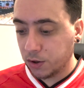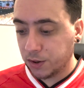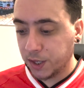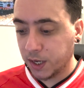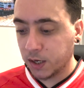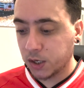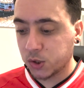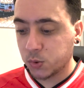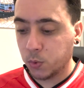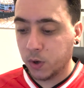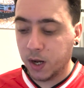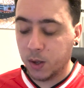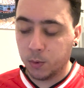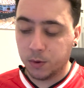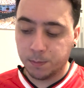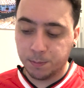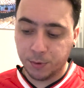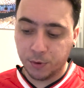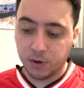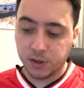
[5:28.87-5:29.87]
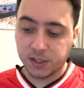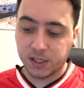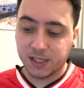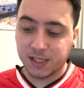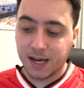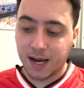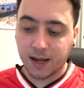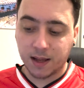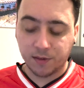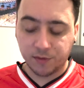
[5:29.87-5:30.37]
think as well with Borough's
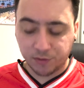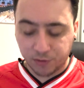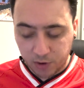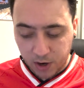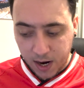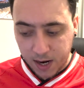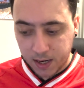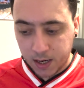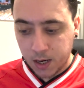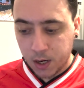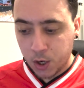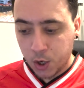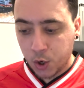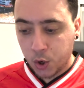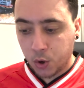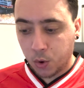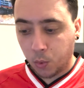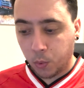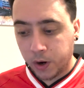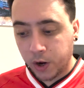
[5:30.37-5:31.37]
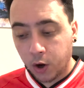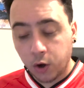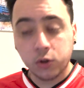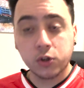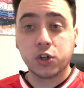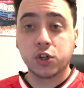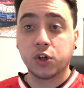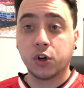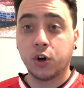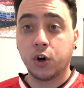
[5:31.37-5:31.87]
attacking threat, we
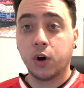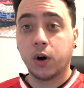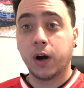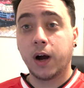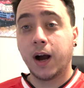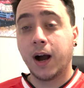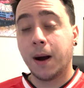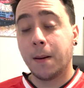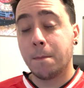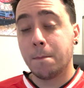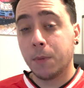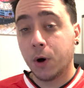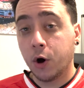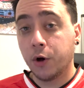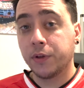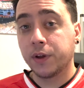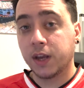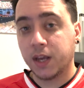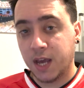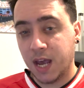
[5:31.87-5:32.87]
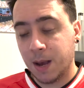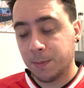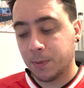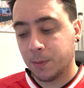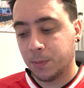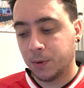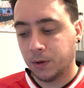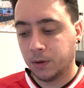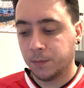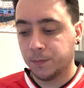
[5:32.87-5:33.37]
also are more than
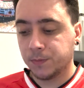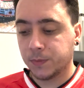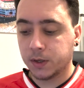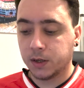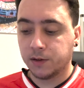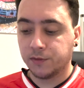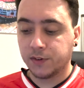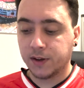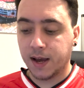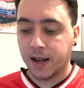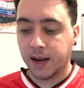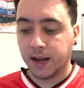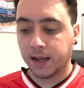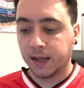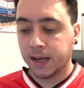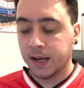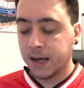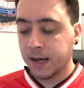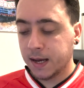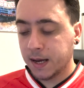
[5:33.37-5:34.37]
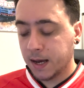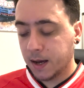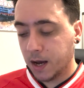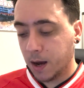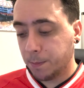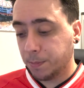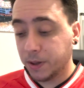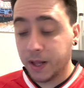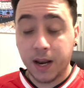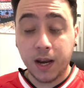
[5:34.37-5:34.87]
capable of getting
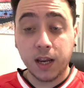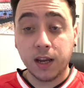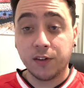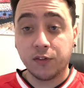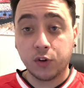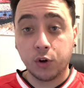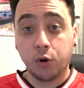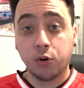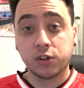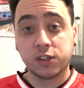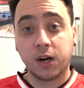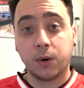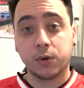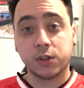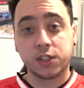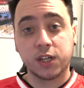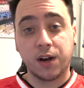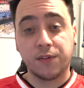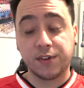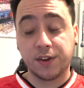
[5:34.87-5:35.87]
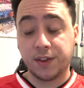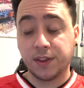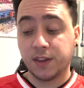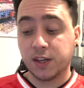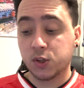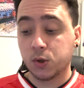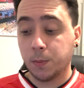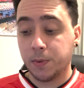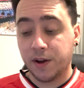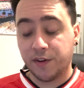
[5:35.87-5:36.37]
plenty of goals ourselves. I think
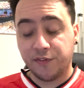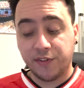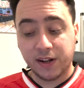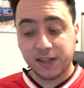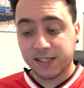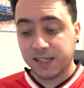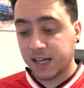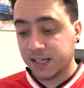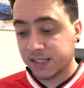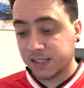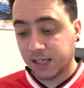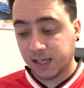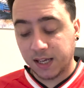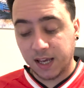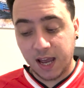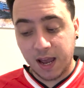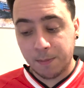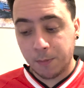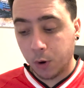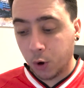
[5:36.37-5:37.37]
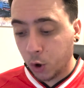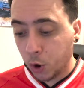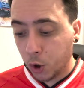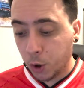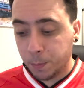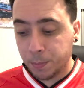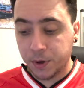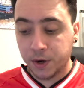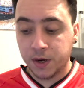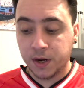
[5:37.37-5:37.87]
this will be a fantastic game,
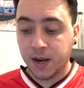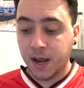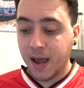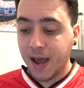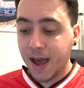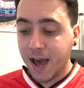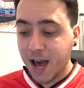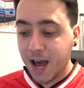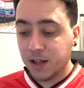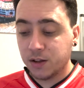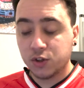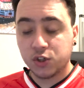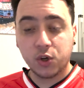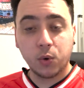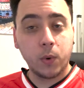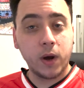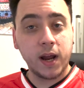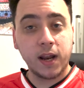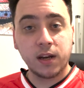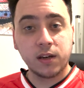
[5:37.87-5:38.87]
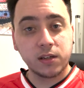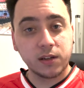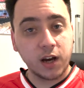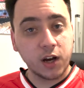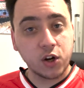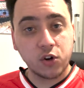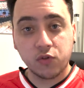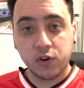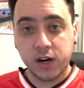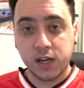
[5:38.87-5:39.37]
open, end-to-end,
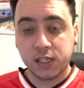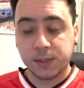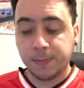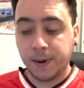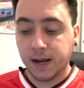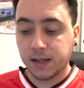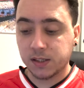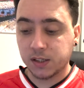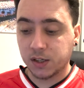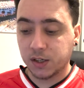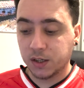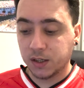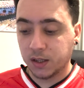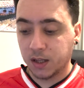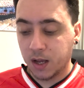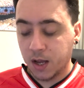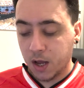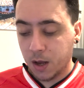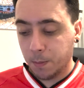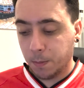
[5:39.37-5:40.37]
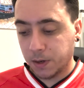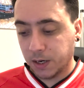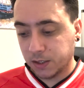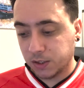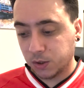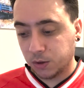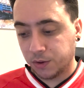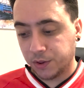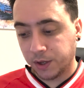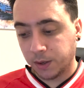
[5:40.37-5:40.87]
a great spectacle, but I
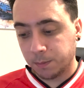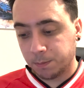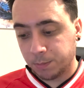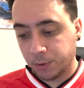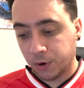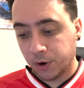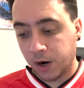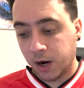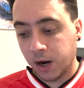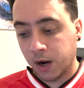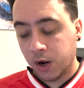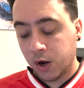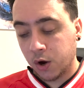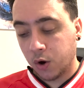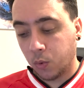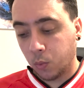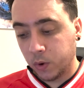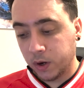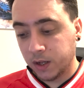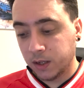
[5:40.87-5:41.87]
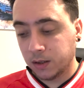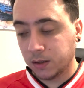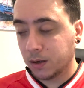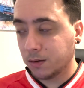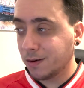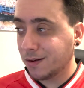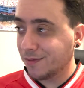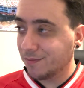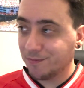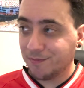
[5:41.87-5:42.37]
do think Borough will
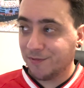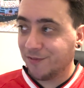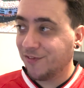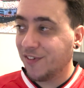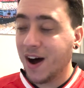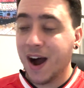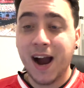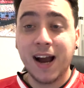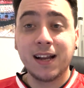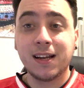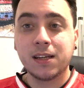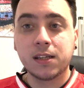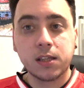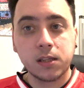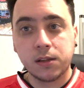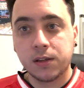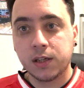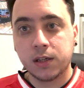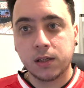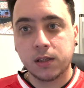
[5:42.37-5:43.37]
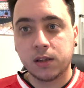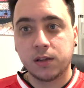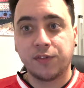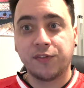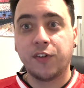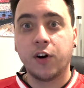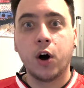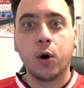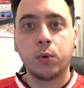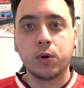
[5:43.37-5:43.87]
find the
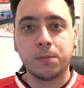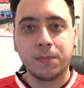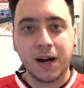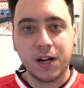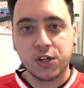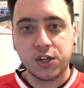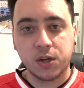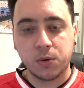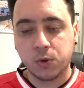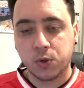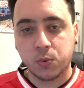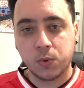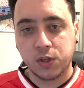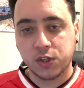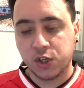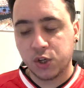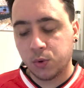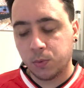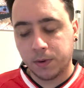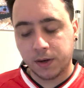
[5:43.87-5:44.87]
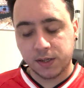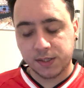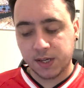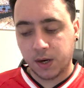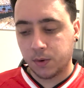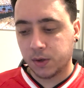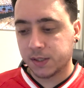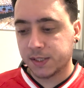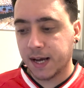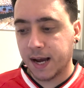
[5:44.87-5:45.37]
forward magic, which we do, because
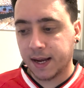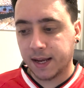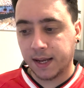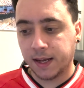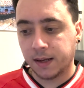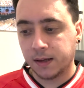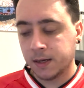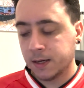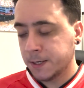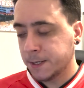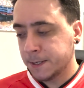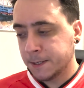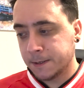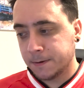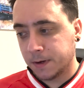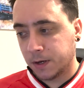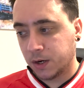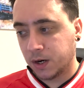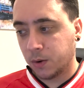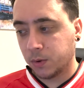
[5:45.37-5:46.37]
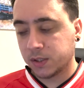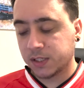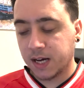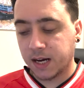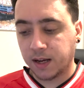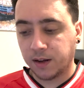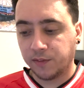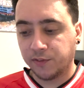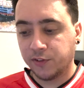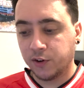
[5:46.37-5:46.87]
our attacking,
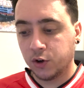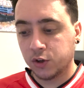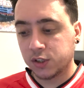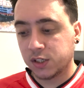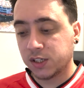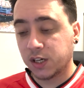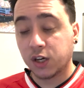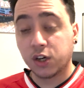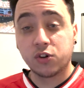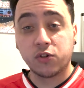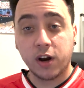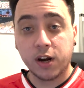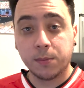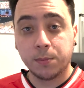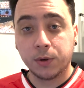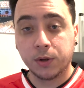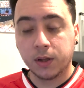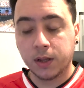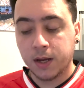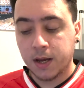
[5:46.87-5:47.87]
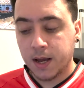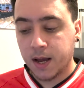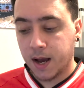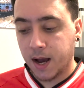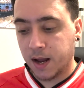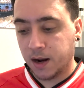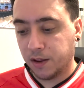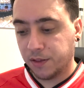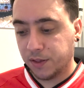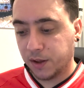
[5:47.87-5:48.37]
attacking force is incredible,
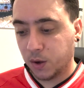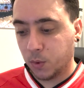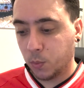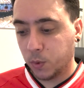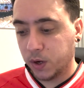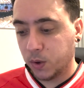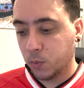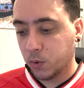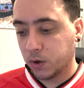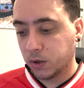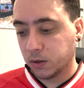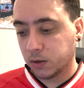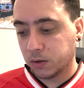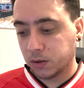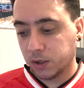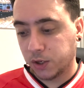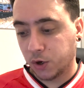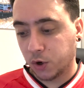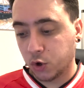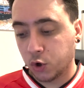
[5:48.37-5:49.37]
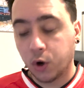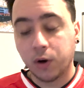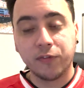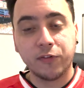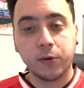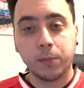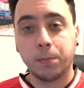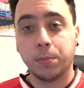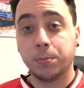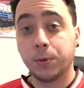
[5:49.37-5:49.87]
and I think we will, go
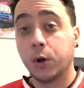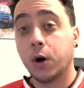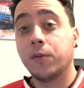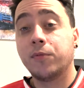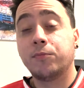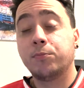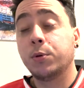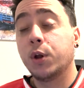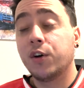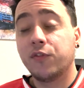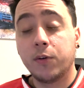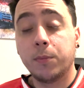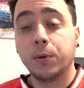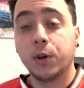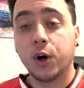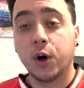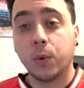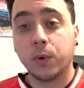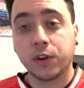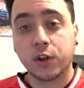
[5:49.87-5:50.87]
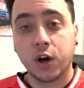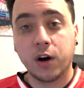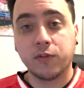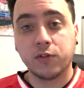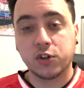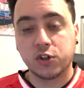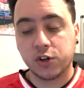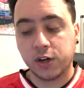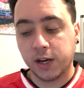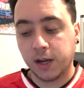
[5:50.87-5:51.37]
for blow with
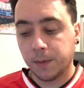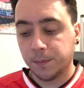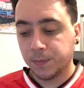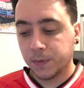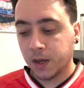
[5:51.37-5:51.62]
Coventry,